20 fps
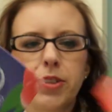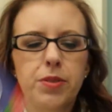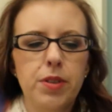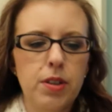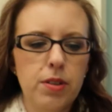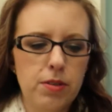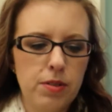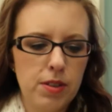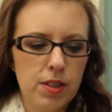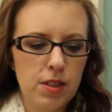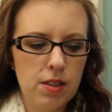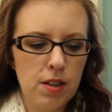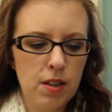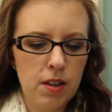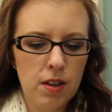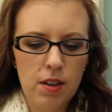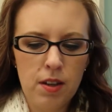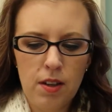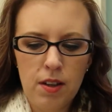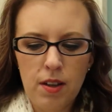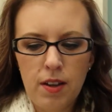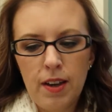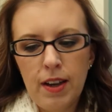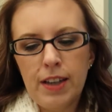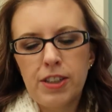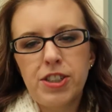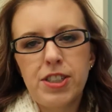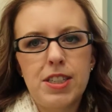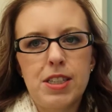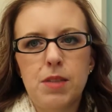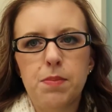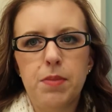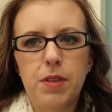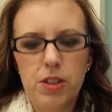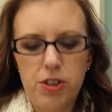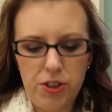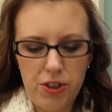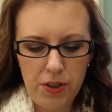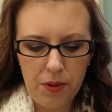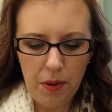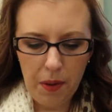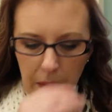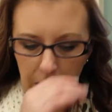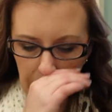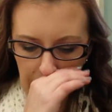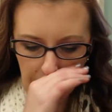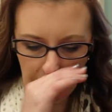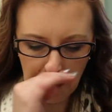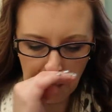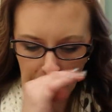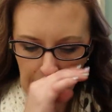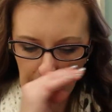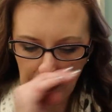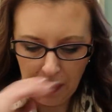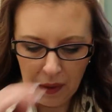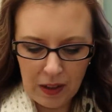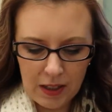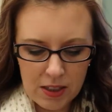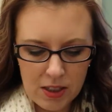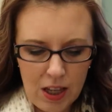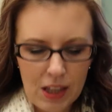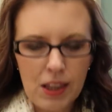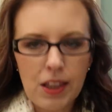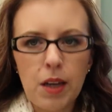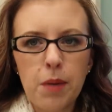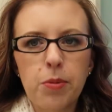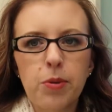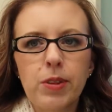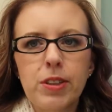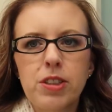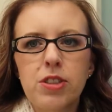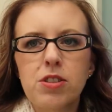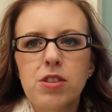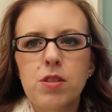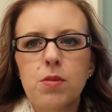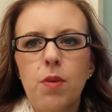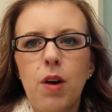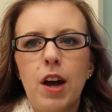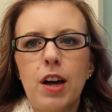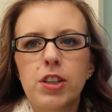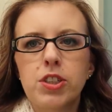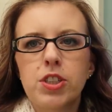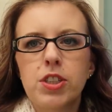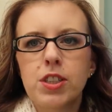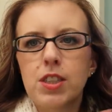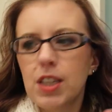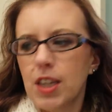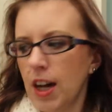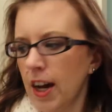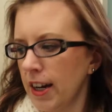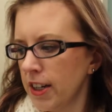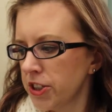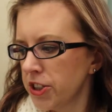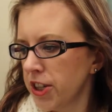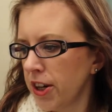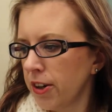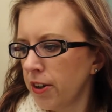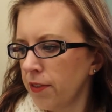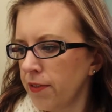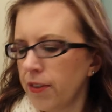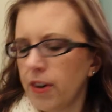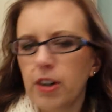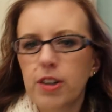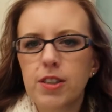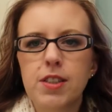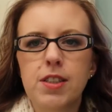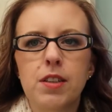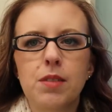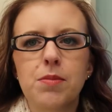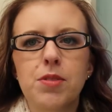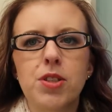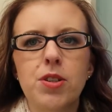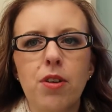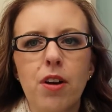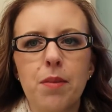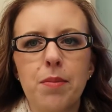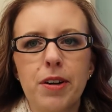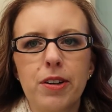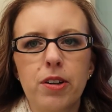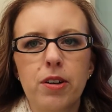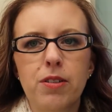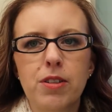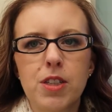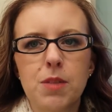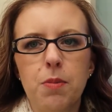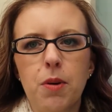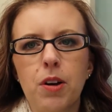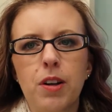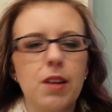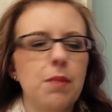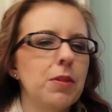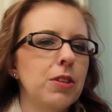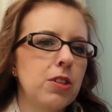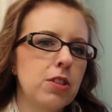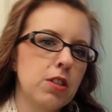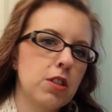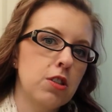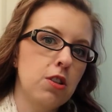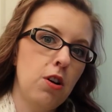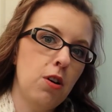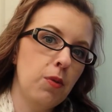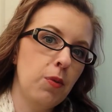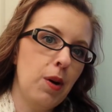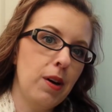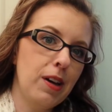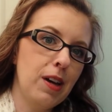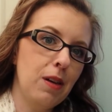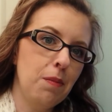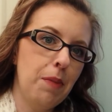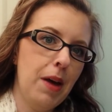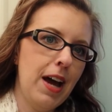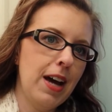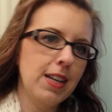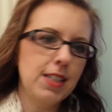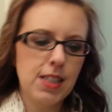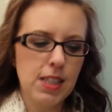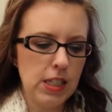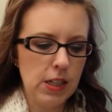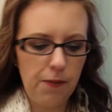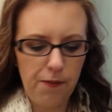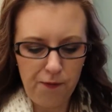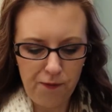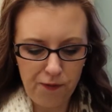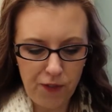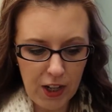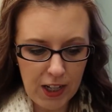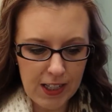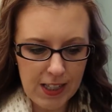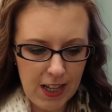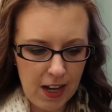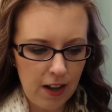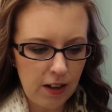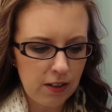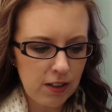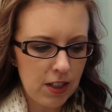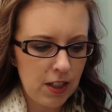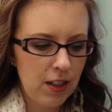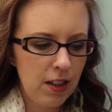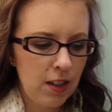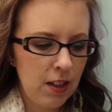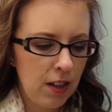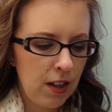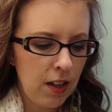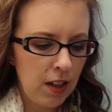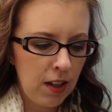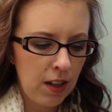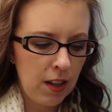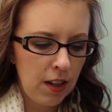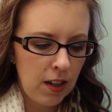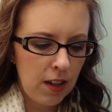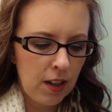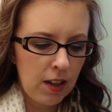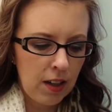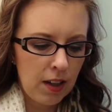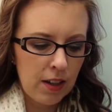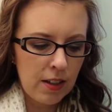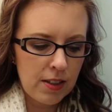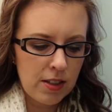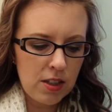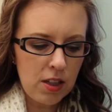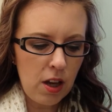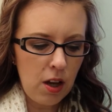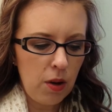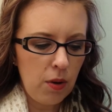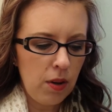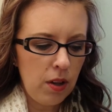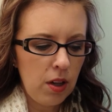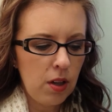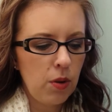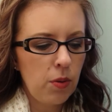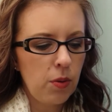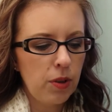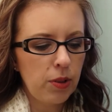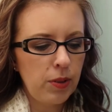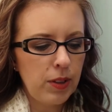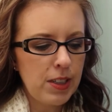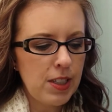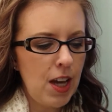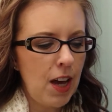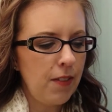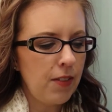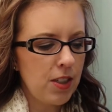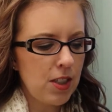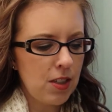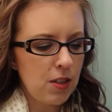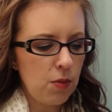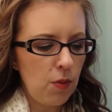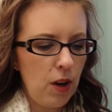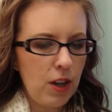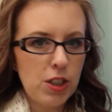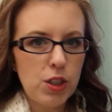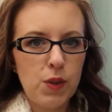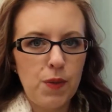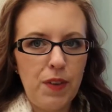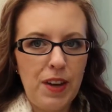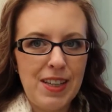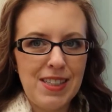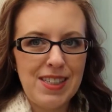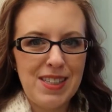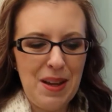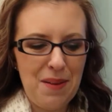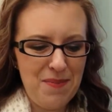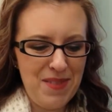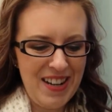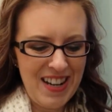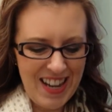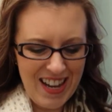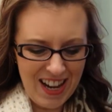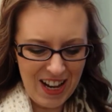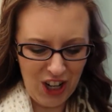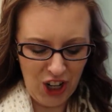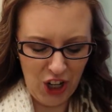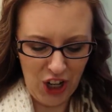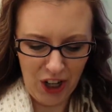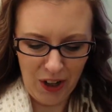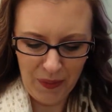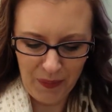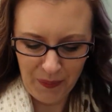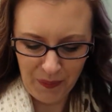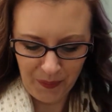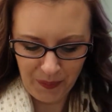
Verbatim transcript: duos. It just says blush duo. So I think I'm going to swatch the eyeshadow first, and I'm sorry my dog's barking, but there's a dog walking past and he freaks out. So we're going to have a swatch fest up in here.